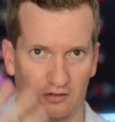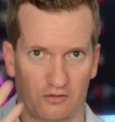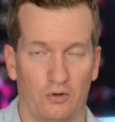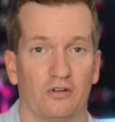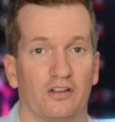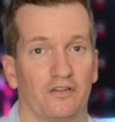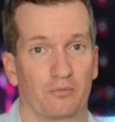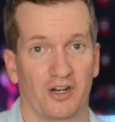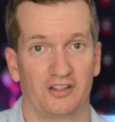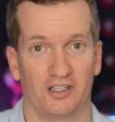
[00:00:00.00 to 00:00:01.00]
the quality of the
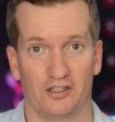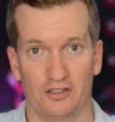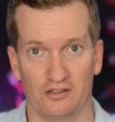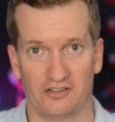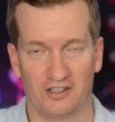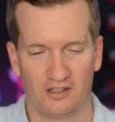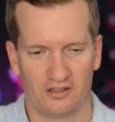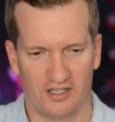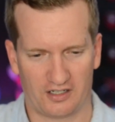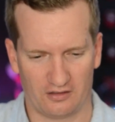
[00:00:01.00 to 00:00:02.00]
brand that you use,
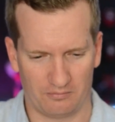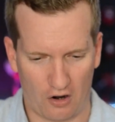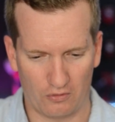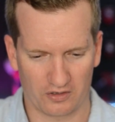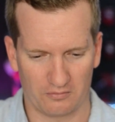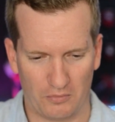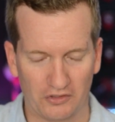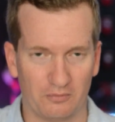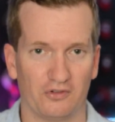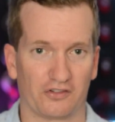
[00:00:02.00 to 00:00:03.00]
it can hold
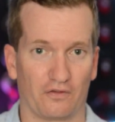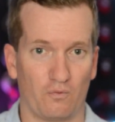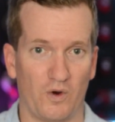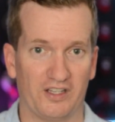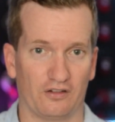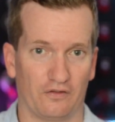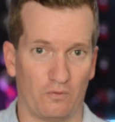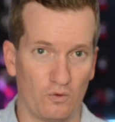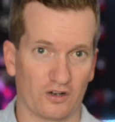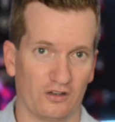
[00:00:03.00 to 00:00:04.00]
multiples of weight of
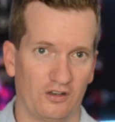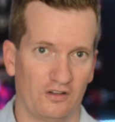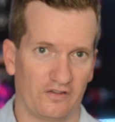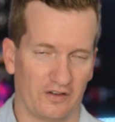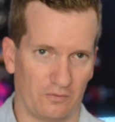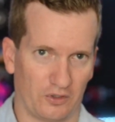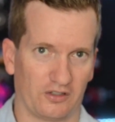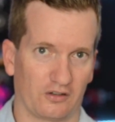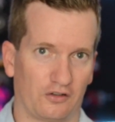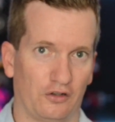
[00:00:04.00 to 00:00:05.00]
water than what
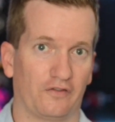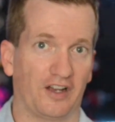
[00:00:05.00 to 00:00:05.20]
the cloth